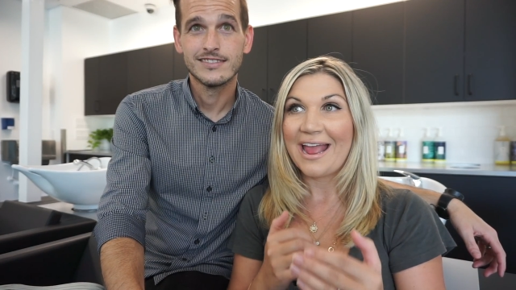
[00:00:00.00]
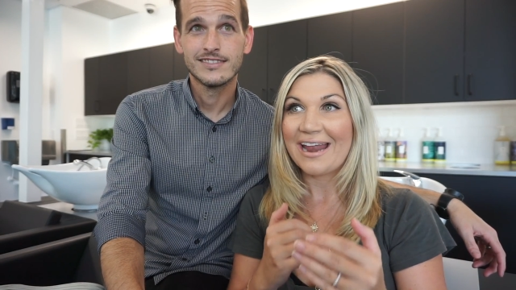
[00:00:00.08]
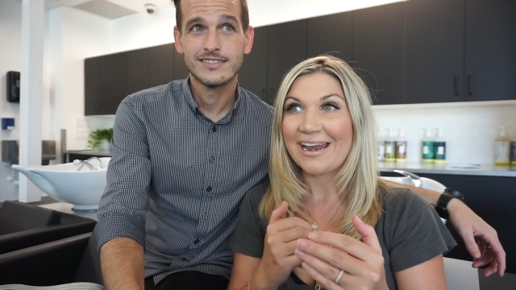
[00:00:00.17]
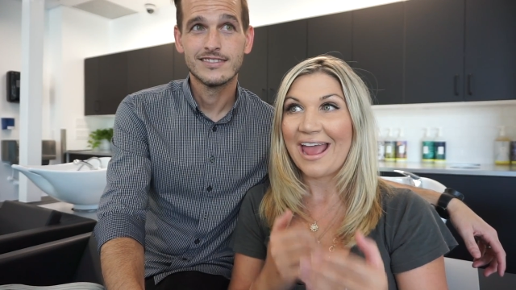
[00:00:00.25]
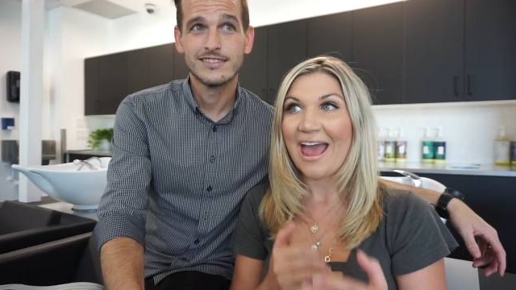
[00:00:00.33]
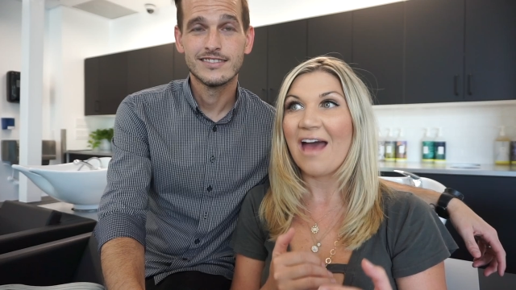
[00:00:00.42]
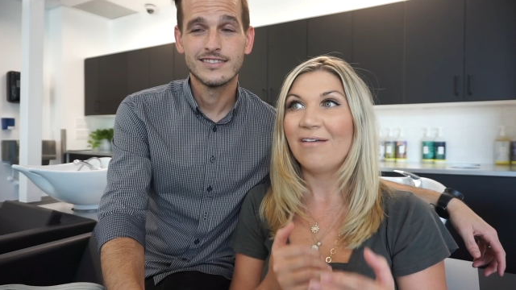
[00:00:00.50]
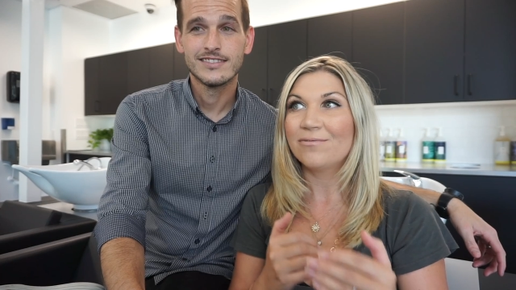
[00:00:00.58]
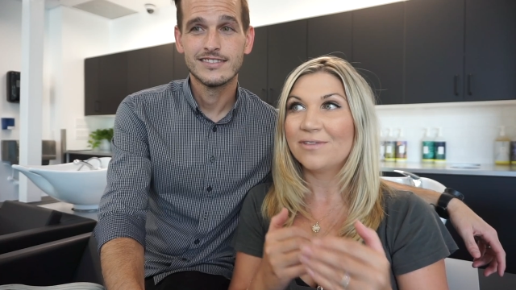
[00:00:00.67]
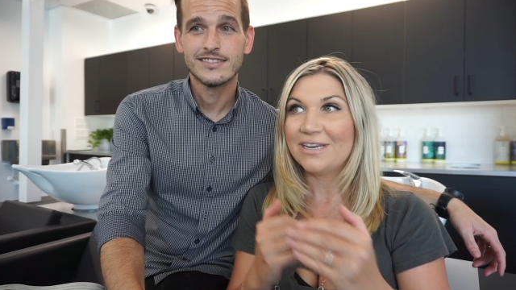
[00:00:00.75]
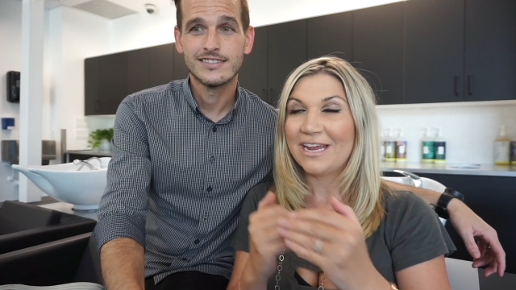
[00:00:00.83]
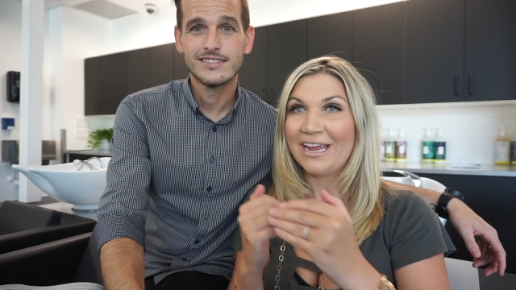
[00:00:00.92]
Speaker 1: and
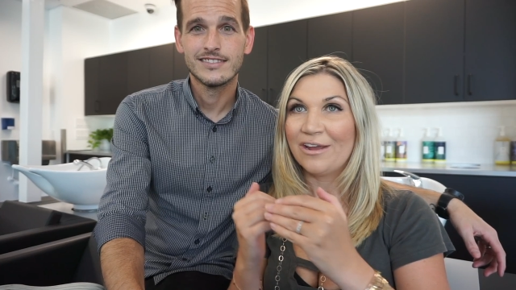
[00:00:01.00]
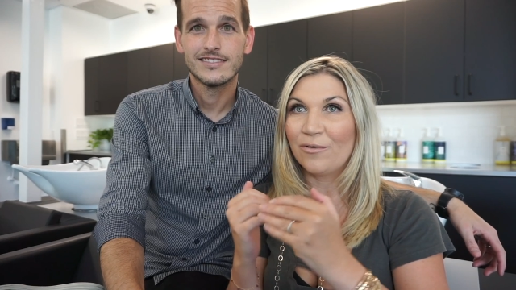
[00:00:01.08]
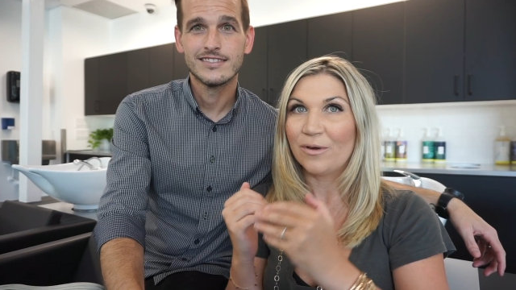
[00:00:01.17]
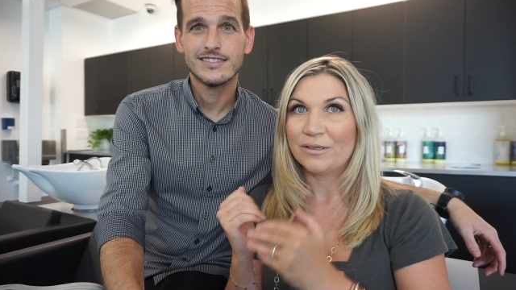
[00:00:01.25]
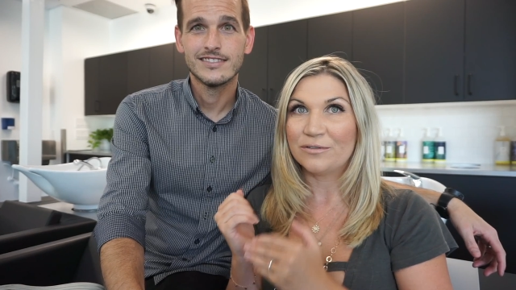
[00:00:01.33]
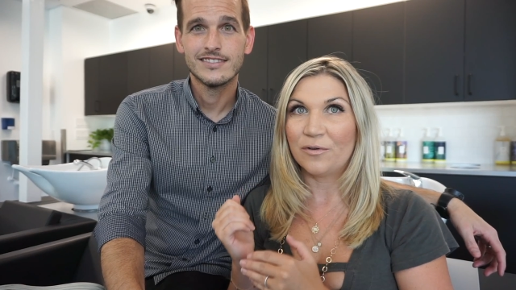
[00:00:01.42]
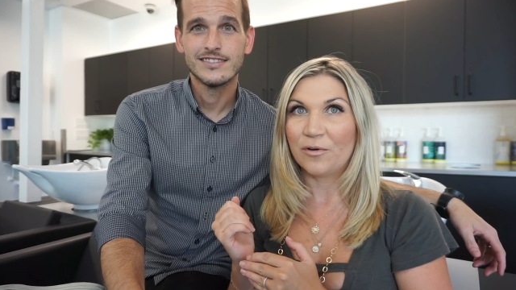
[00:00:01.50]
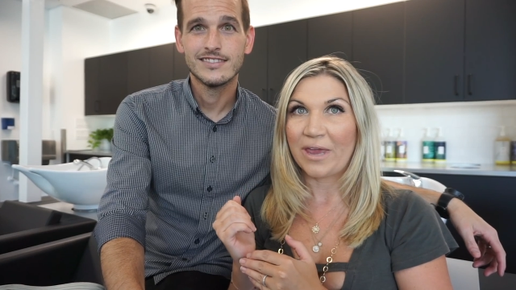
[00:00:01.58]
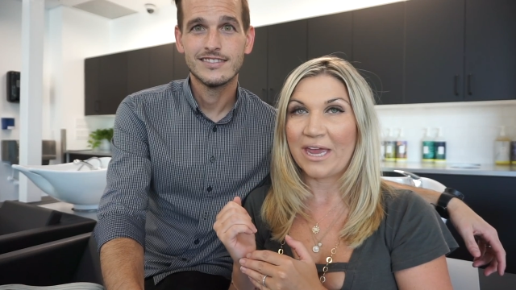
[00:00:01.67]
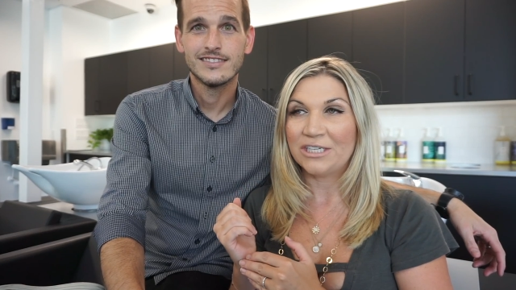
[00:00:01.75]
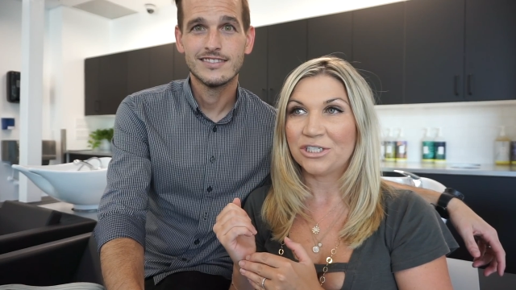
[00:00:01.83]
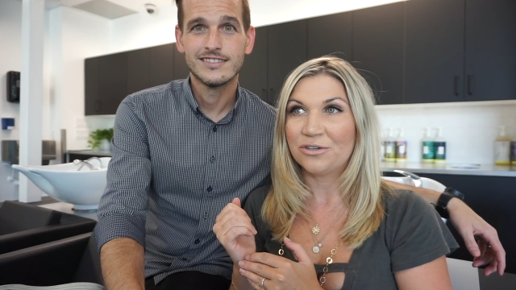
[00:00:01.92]
half the day going to
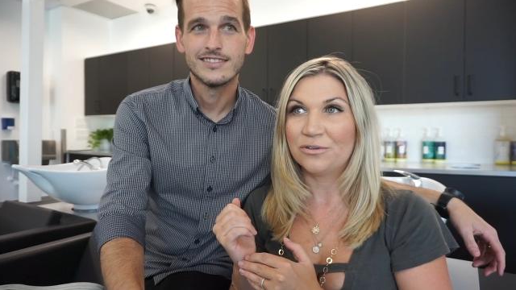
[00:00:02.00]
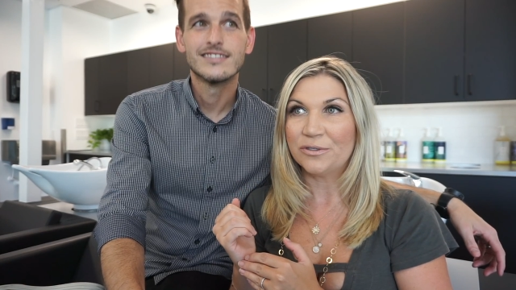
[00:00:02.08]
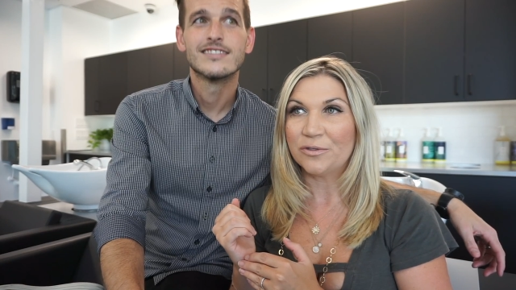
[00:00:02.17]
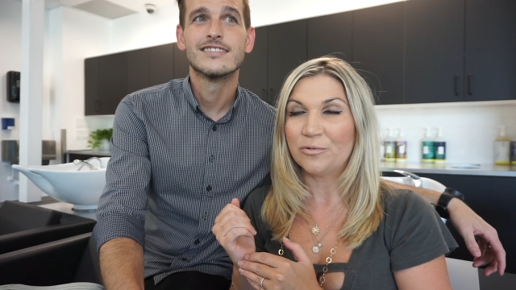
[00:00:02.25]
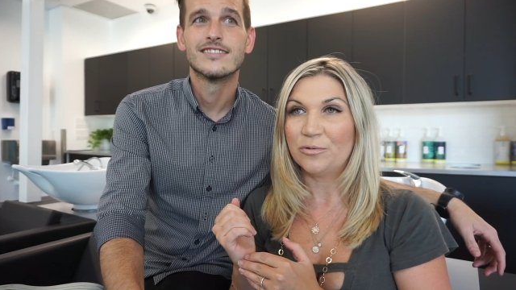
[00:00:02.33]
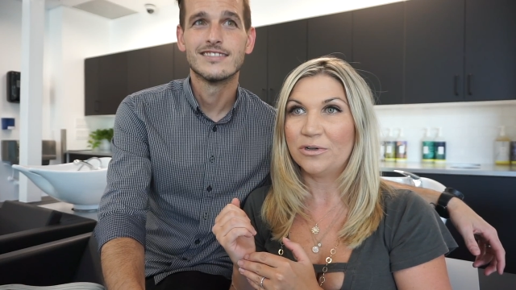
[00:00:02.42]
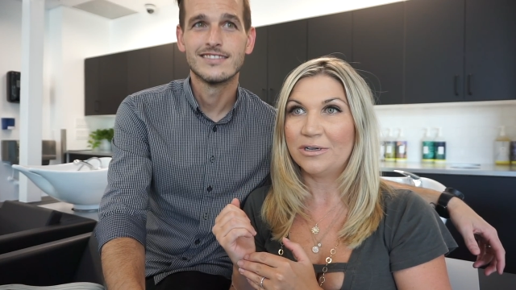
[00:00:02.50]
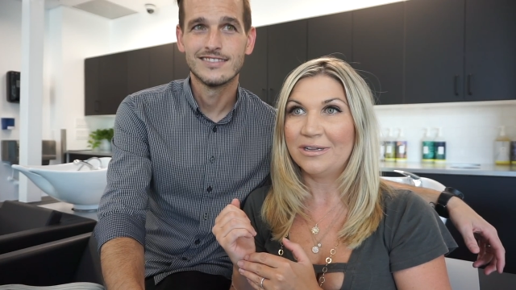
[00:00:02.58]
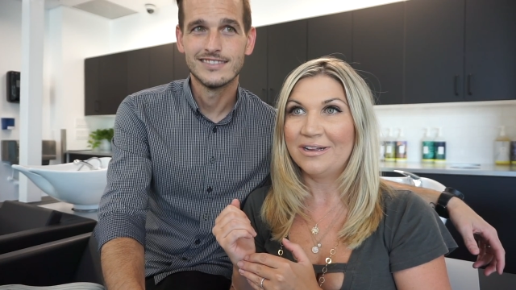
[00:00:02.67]
vocational school.